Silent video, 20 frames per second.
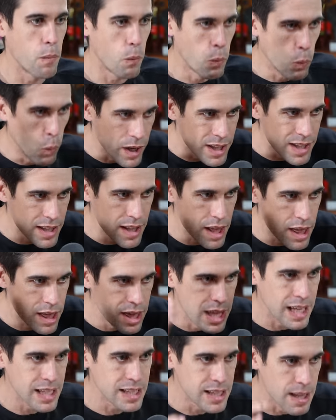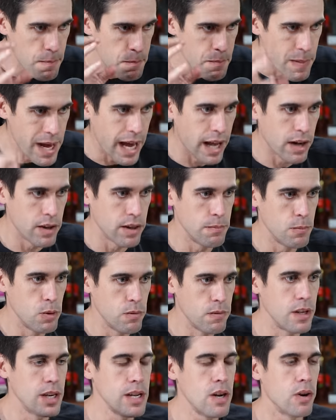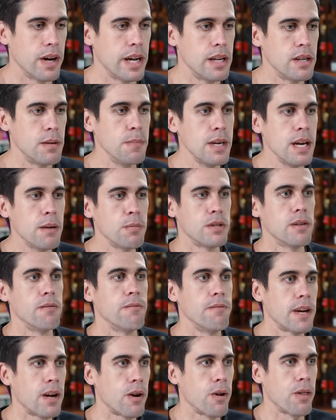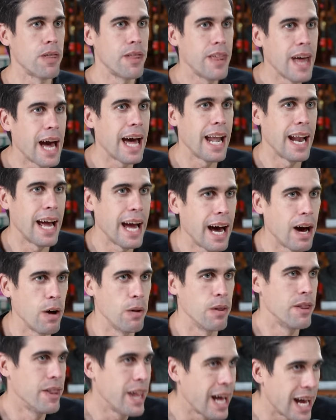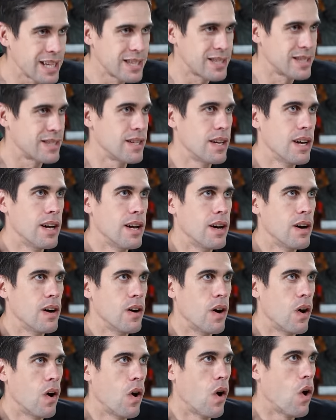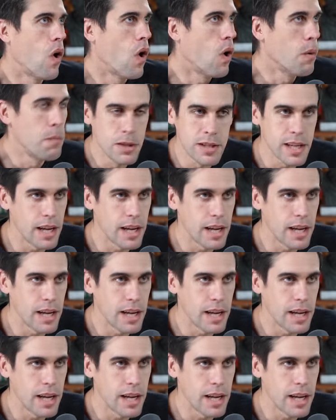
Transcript: what's the things that matter that move the needle, and to be able to figure that out, that's yes. almost